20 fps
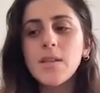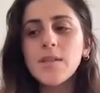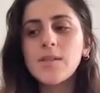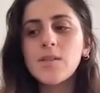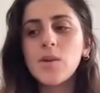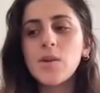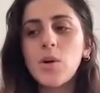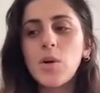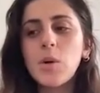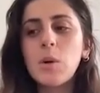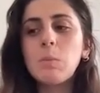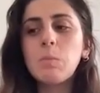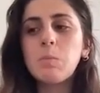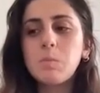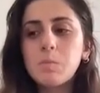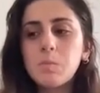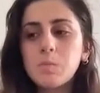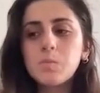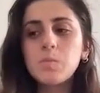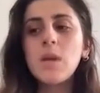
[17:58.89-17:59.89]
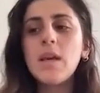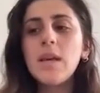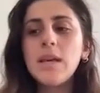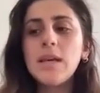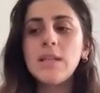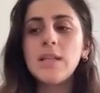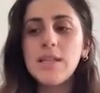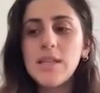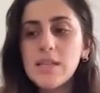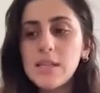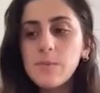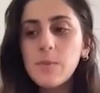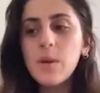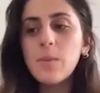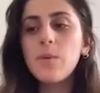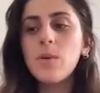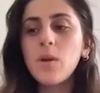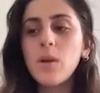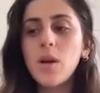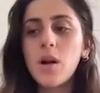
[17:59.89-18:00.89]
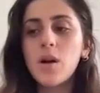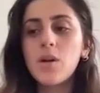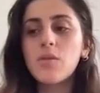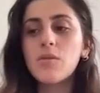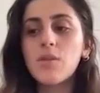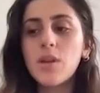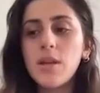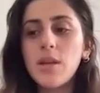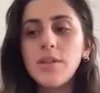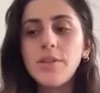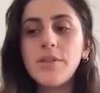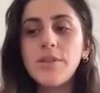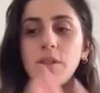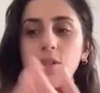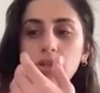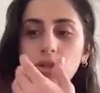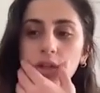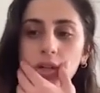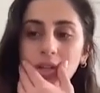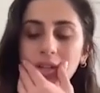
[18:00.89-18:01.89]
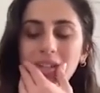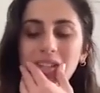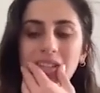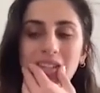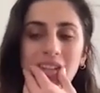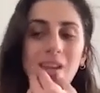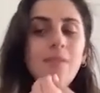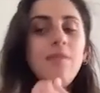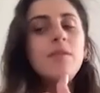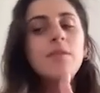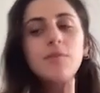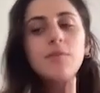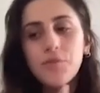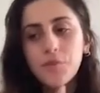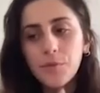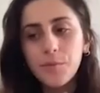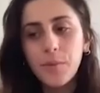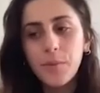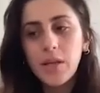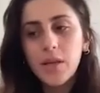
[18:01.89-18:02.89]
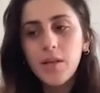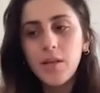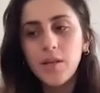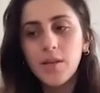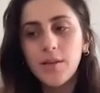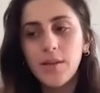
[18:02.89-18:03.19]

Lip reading: So these people are really danger, not even for me.